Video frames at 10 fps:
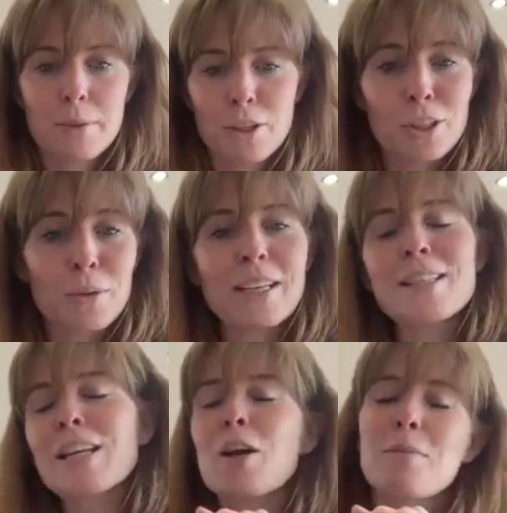So just do it in
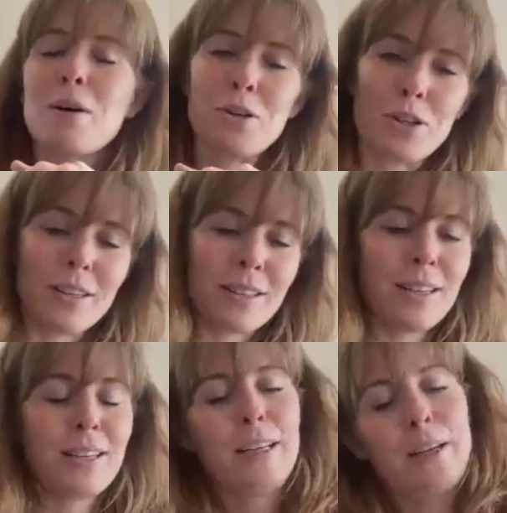slow motion.
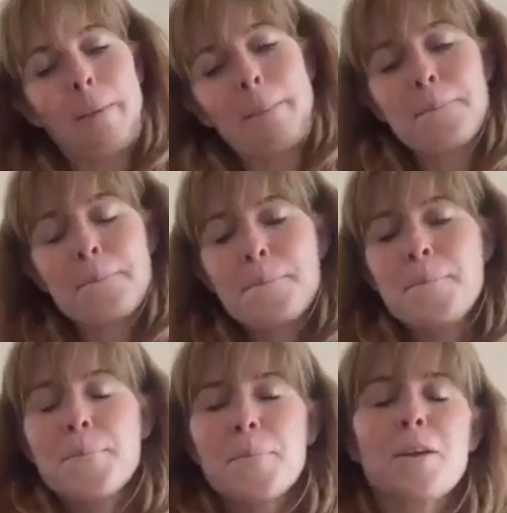
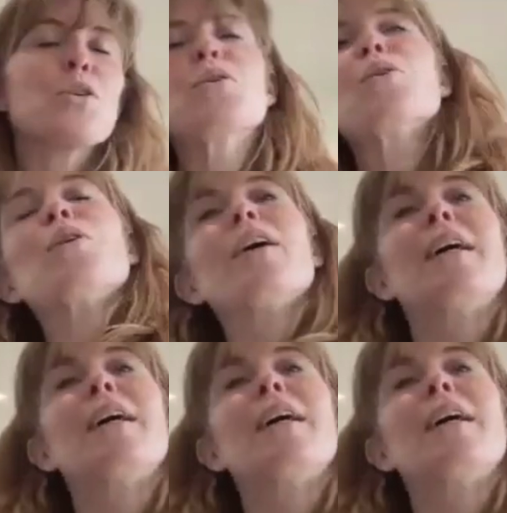Your